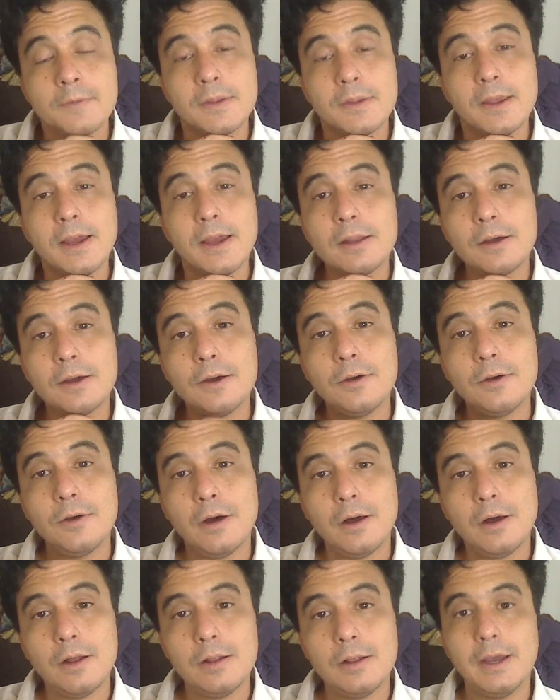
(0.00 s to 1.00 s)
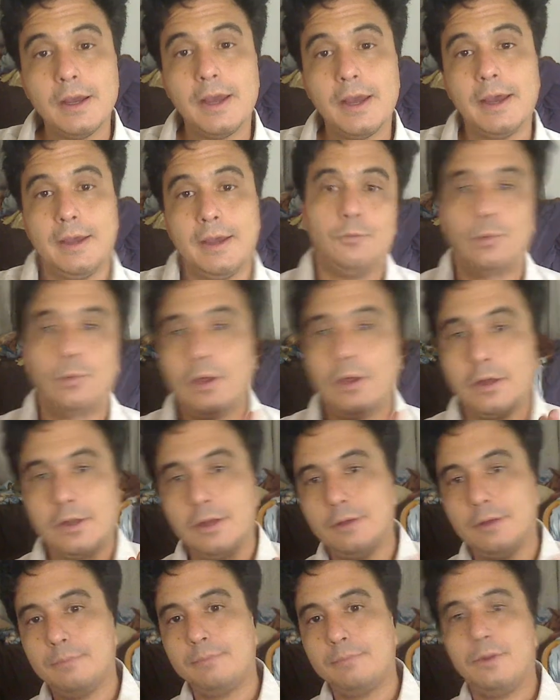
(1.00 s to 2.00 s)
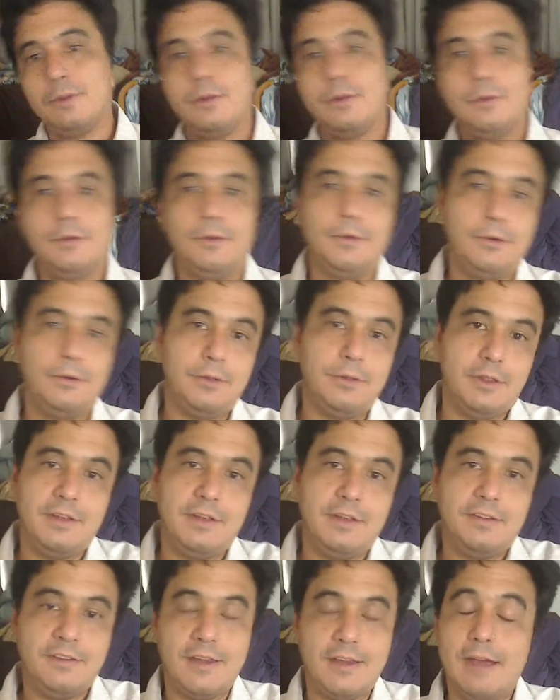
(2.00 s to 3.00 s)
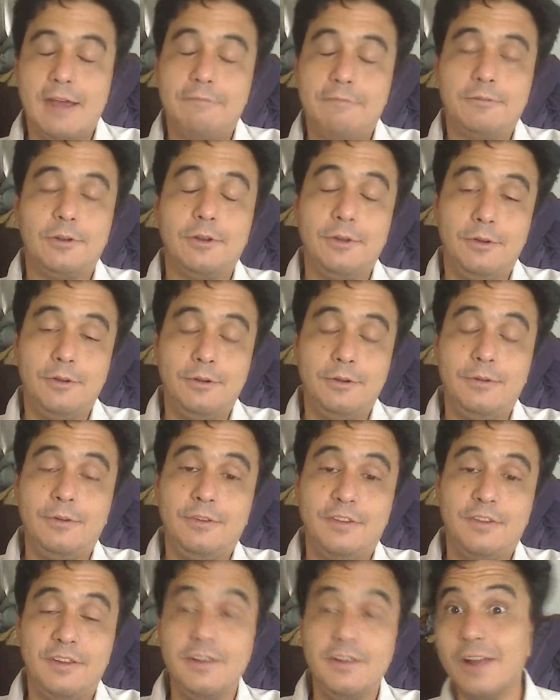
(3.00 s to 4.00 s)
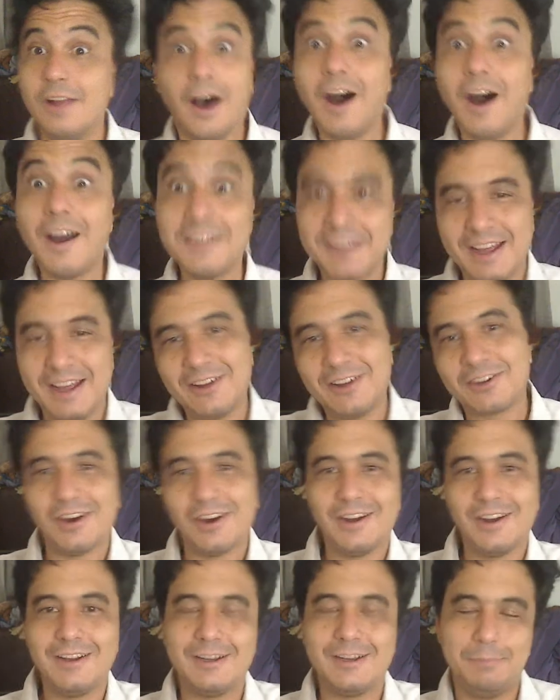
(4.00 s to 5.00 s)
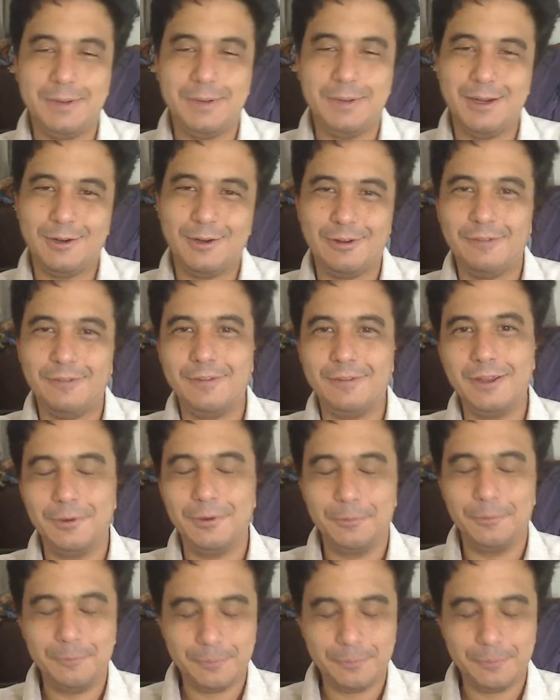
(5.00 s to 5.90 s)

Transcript: Hello, all, and welcome to this afternoon's non-alcoholic beer review.